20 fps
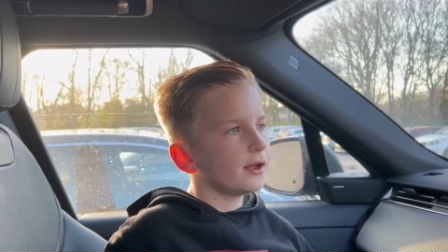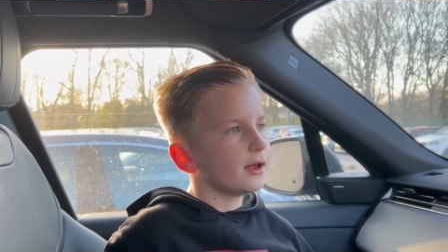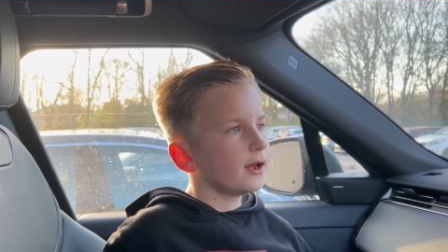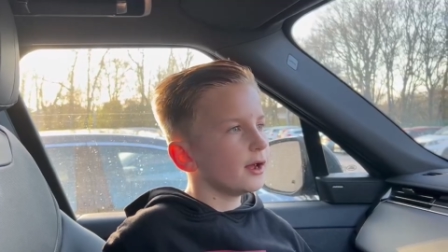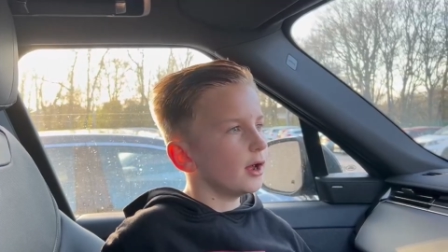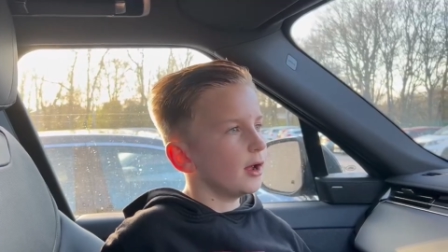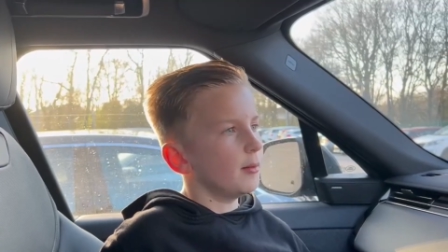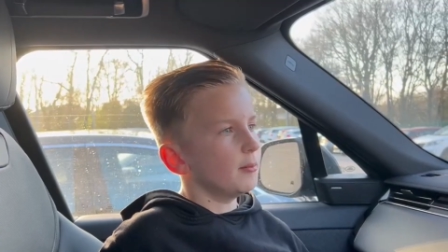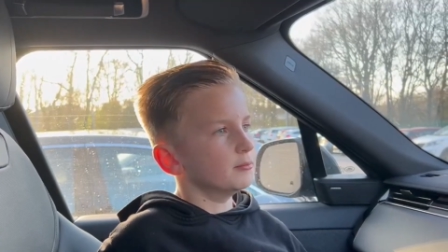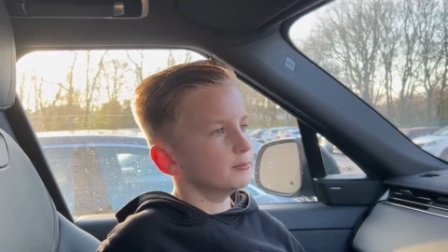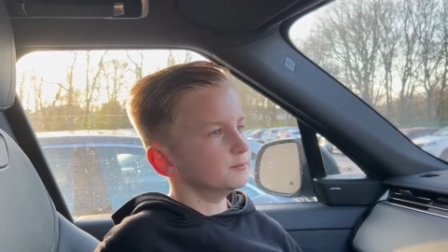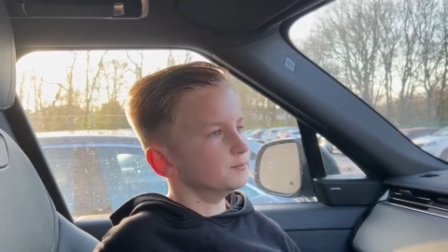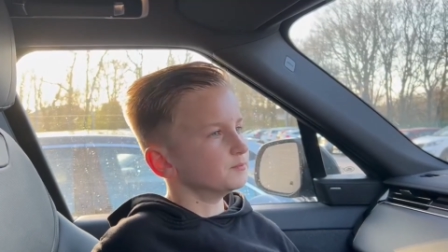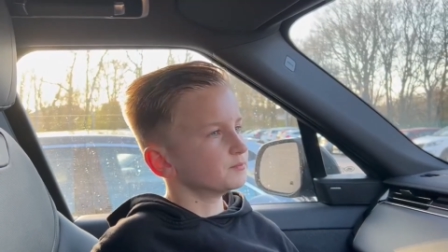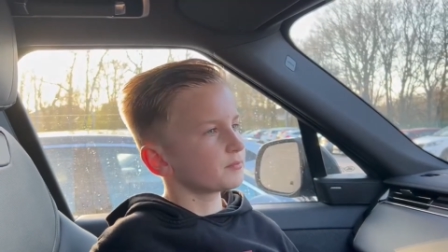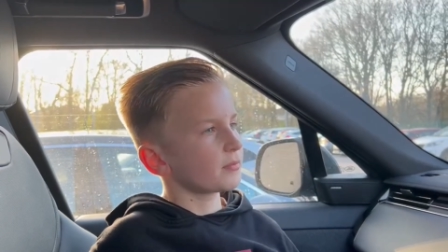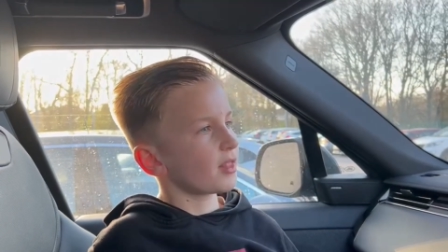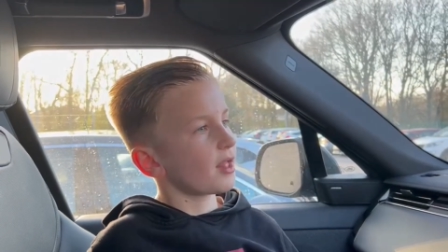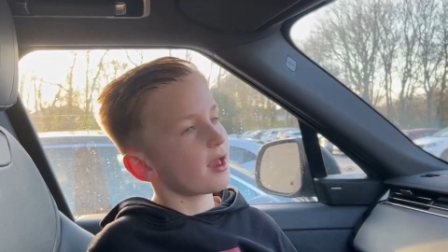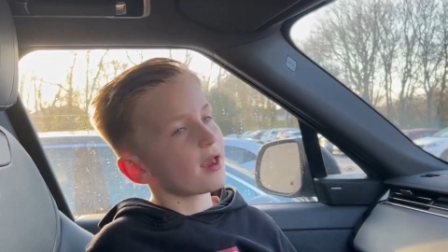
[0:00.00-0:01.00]
and
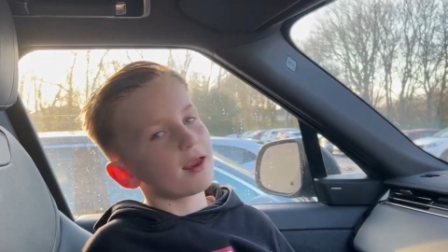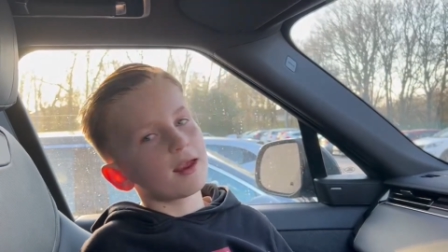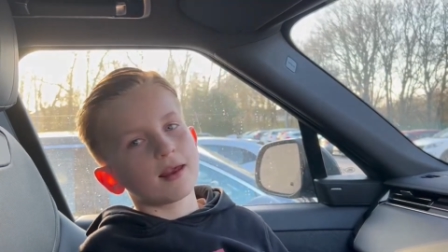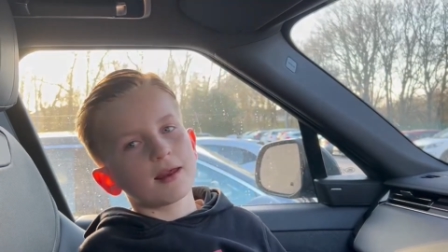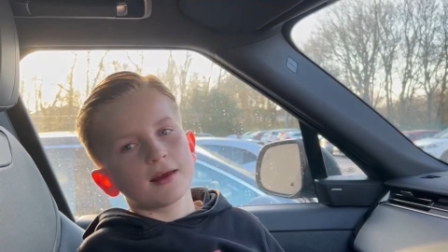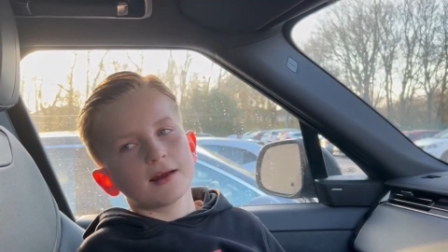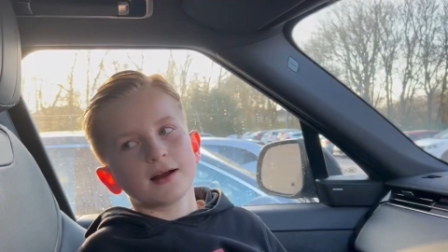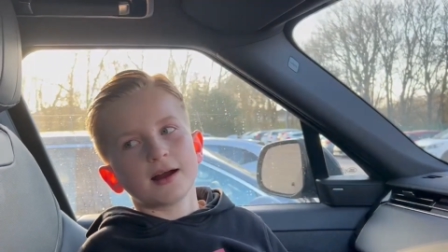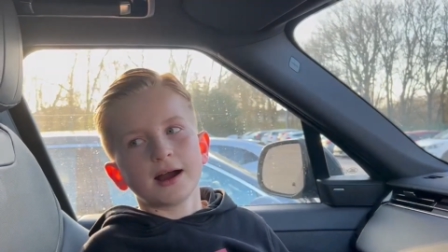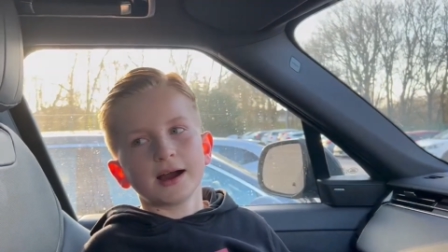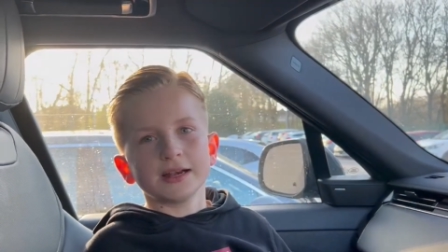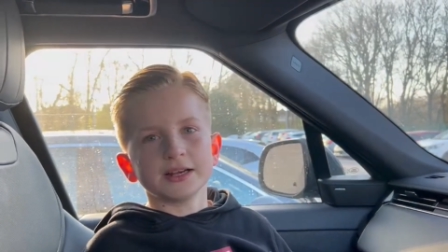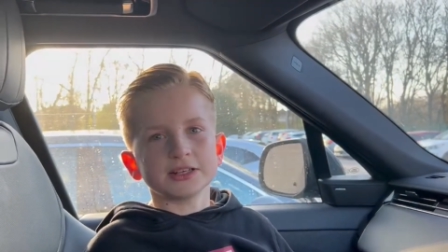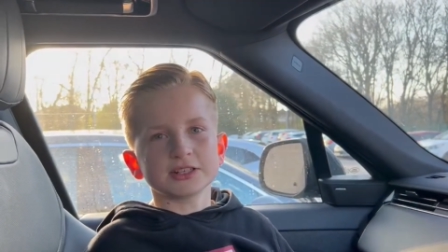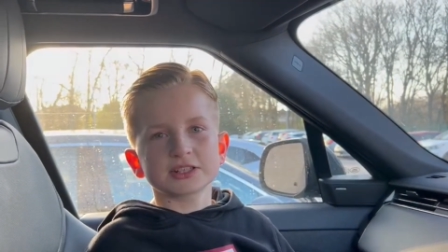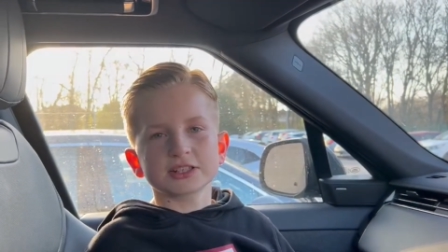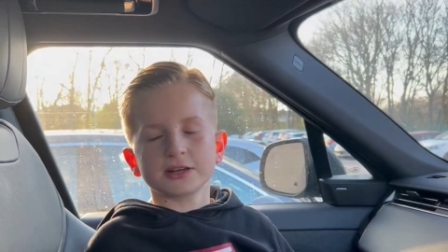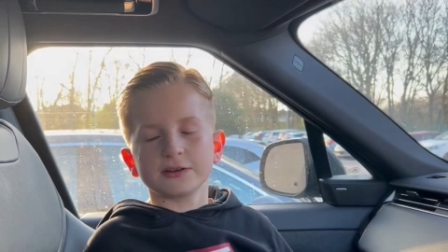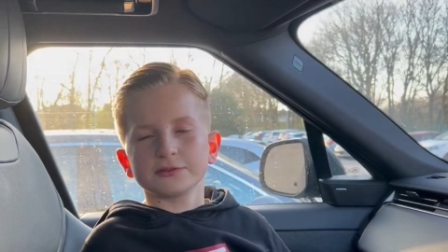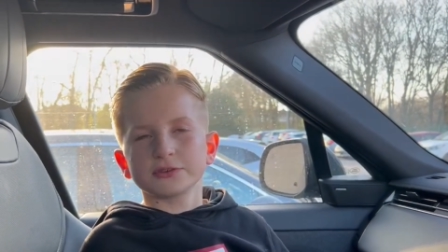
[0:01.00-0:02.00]

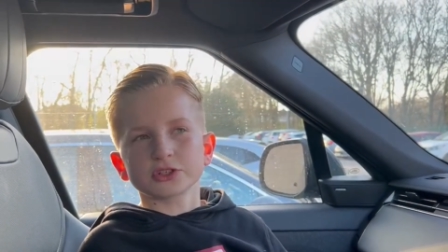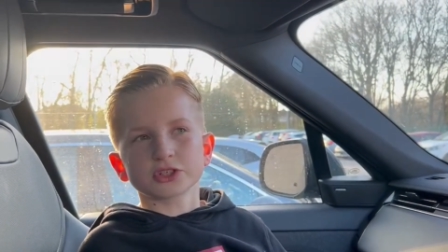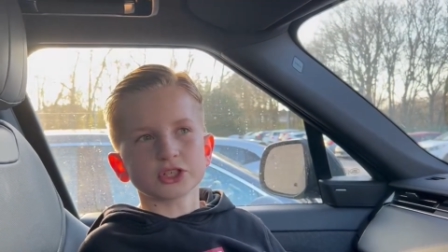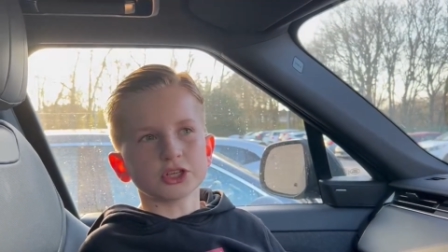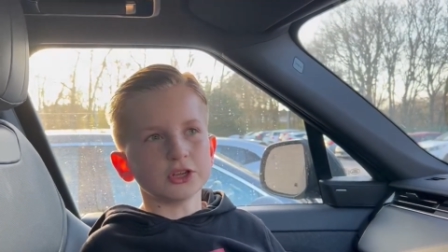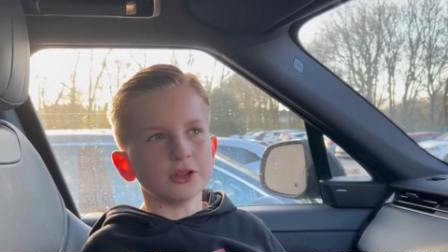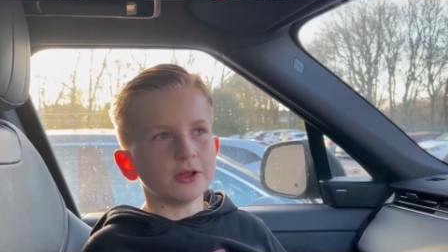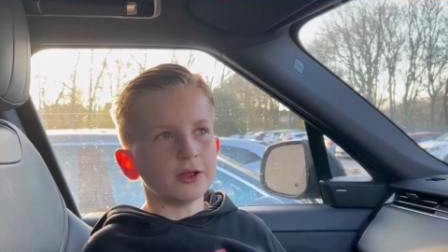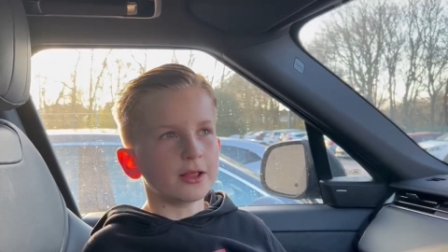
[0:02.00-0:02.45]
instead of just